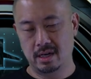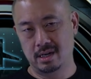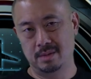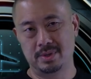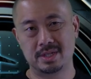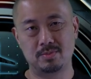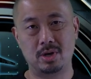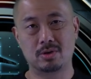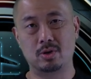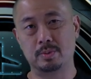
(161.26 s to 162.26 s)
a
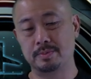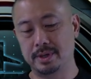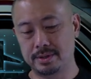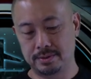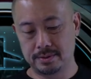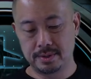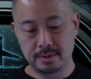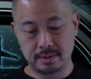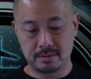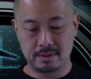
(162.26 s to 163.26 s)
small cobra buckle
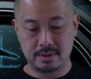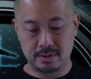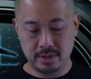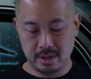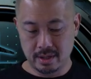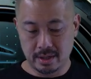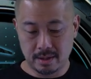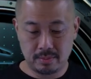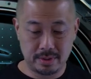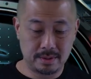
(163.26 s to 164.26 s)
to try to
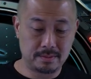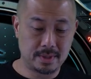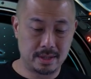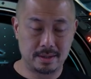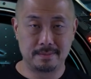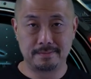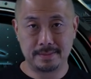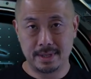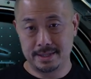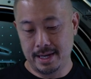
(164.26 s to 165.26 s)
like put in,
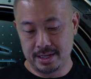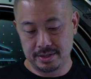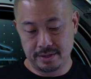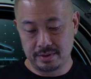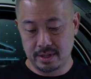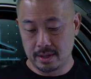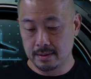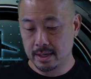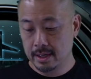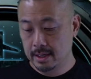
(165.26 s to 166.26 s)
attach and everything.
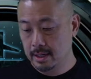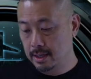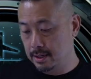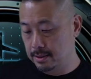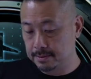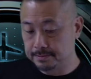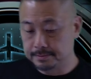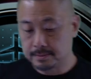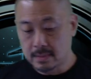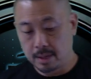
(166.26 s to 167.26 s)

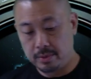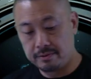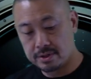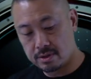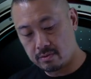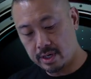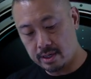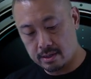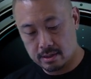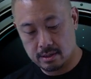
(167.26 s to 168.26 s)
Moving to the
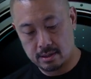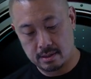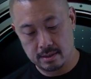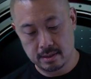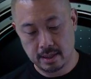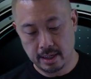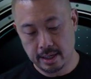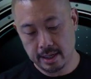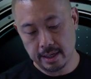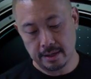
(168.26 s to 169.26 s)
right,
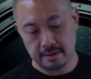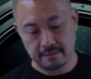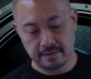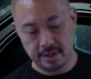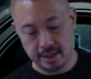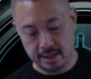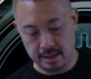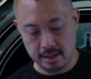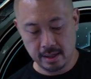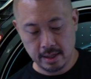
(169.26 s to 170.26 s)
I have
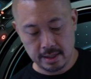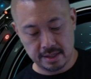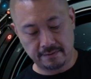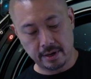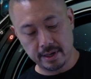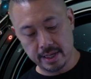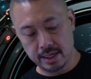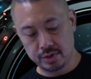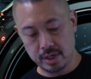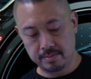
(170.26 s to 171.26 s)
a
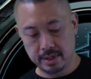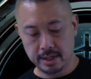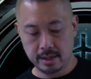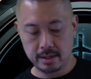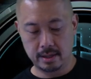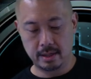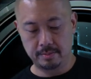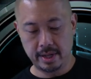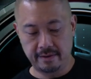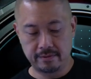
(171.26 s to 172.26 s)
Safariland drop leg
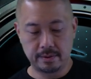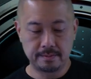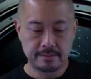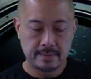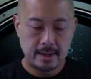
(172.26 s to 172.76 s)
platform,